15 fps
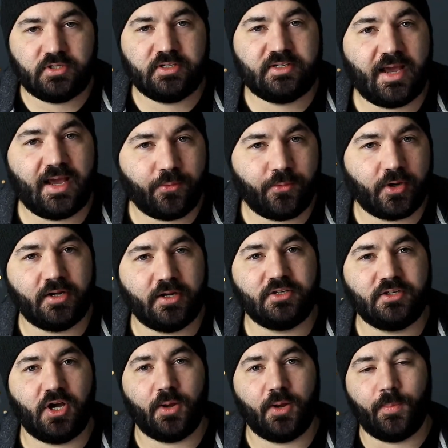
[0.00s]
today we're going to
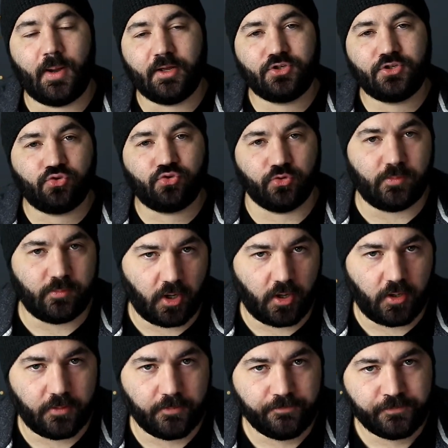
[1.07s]
talk about
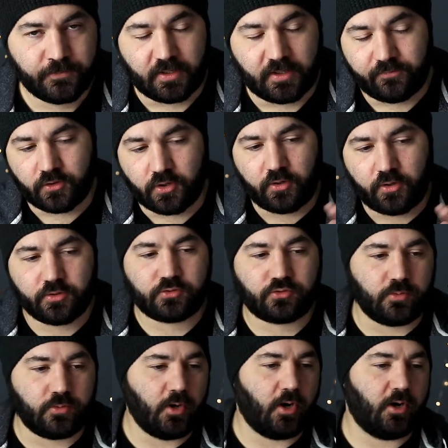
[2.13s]
StreamYard. And if you don't know,
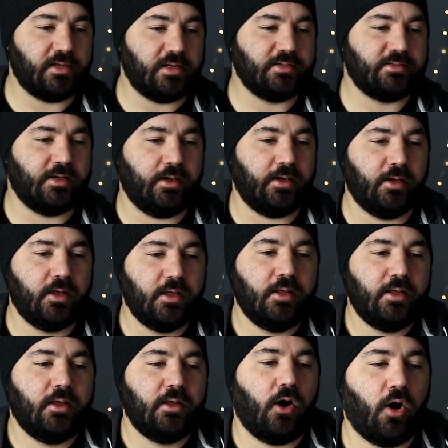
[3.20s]
StreamYard is a
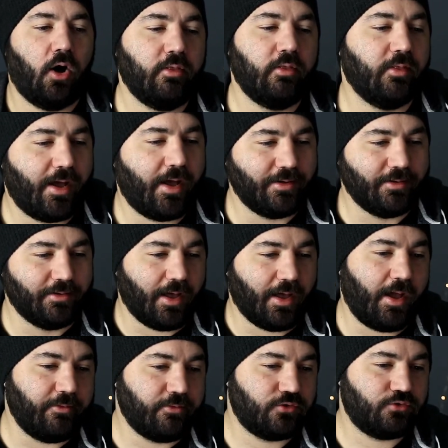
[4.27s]
online
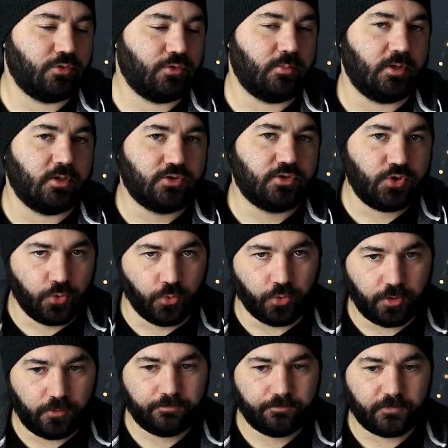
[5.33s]
live streaming
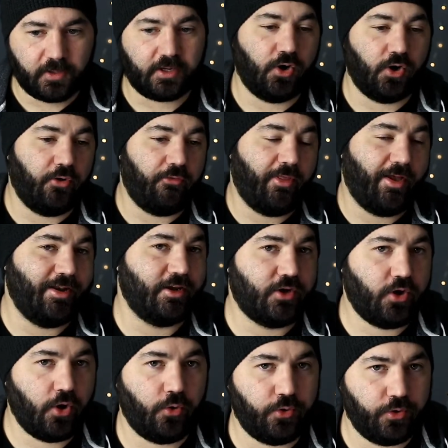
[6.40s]
tool, like an online
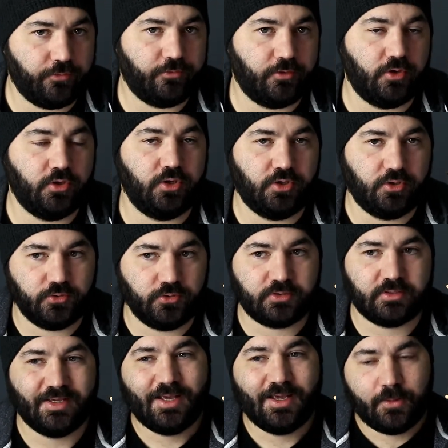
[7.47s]
encoder for you to
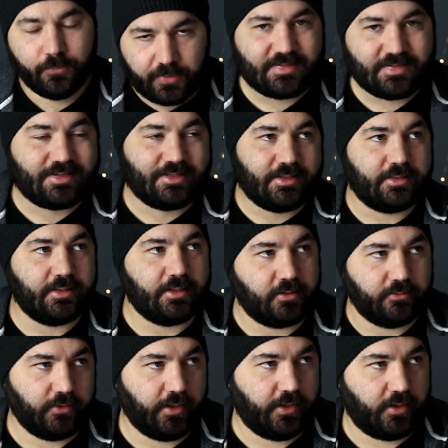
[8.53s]
use. Basically think
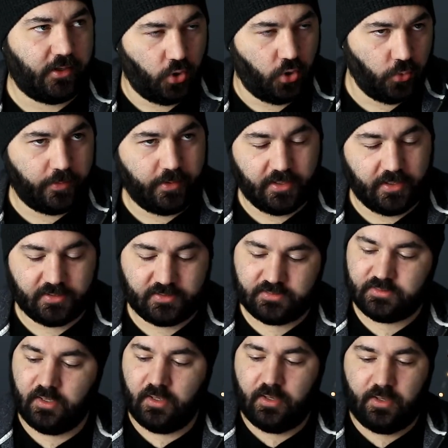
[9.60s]
of like
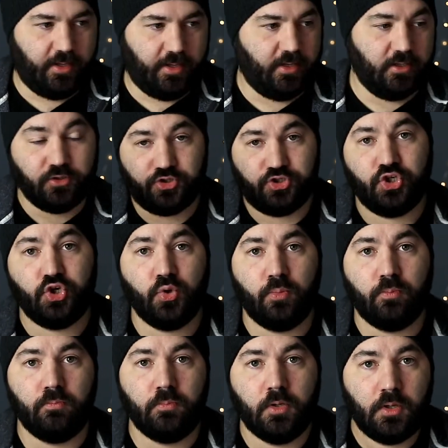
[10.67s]
OBS and
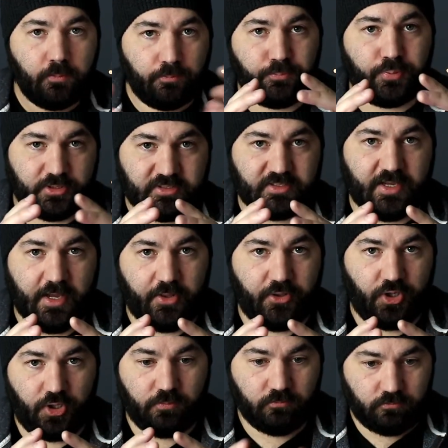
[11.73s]
Zoom put
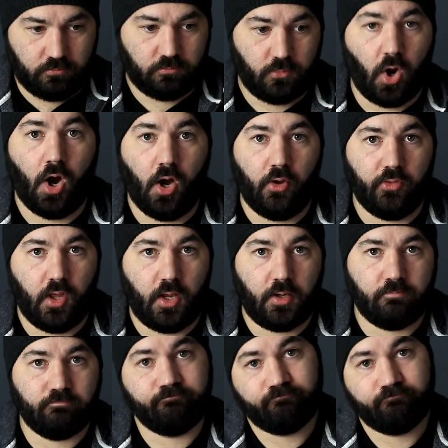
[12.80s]
together online.